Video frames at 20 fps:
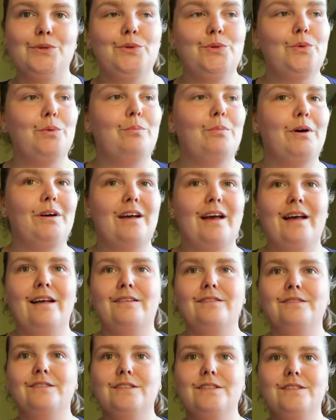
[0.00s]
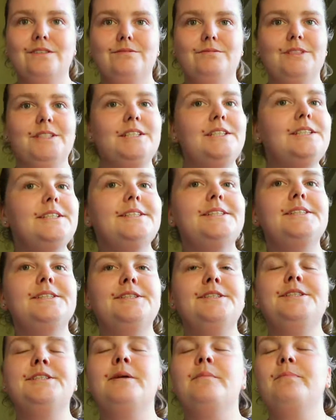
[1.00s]
to book and
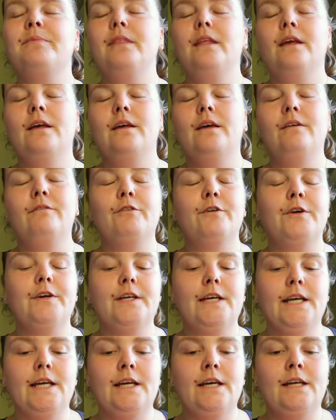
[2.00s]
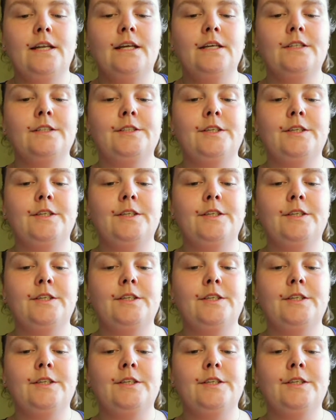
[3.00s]
seasons for your kid.